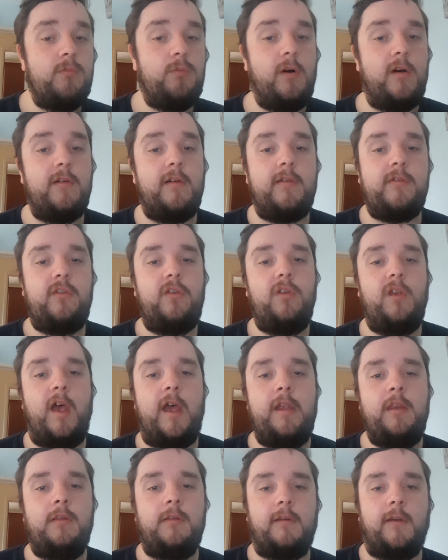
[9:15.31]
what
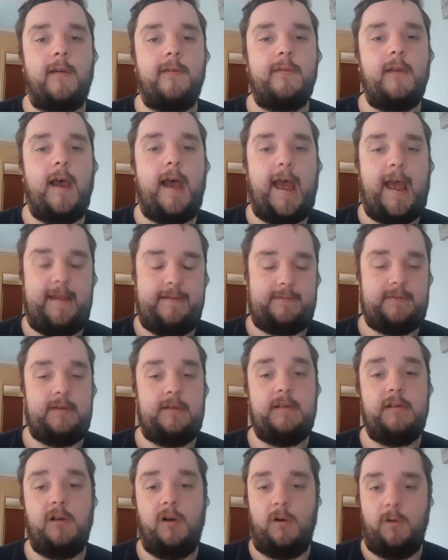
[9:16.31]
hunters I actually
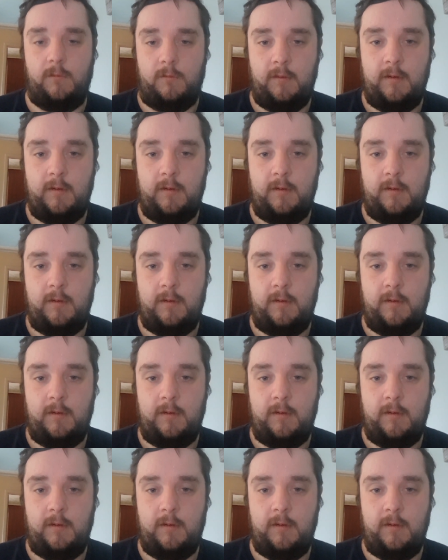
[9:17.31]
got,